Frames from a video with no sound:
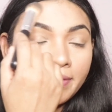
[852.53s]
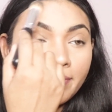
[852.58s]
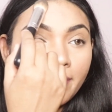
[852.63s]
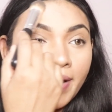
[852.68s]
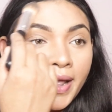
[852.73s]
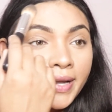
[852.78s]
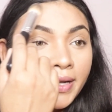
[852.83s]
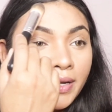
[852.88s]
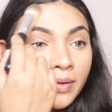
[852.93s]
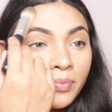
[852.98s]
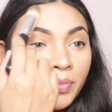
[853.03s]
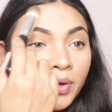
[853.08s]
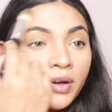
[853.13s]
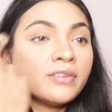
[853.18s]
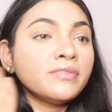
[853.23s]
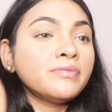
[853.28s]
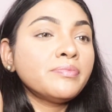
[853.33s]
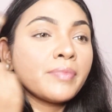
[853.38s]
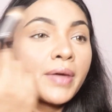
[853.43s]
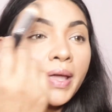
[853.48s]
right
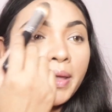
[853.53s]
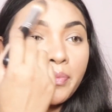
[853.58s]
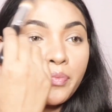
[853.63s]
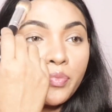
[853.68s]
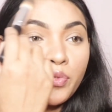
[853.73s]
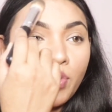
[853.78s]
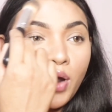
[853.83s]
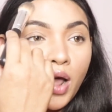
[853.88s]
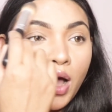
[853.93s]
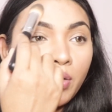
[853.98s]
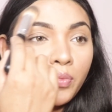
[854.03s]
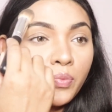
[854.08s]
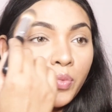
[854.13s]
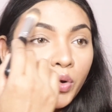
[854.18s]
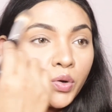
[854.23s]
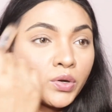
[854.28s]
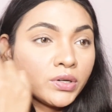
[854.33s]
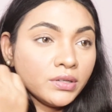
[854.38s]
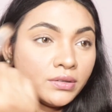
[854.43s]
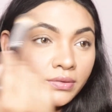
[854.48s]
above my brow
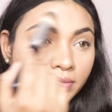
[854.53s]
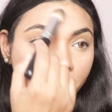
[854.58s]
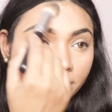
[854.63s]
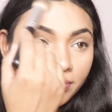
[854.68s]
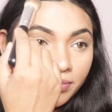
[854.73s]
bone.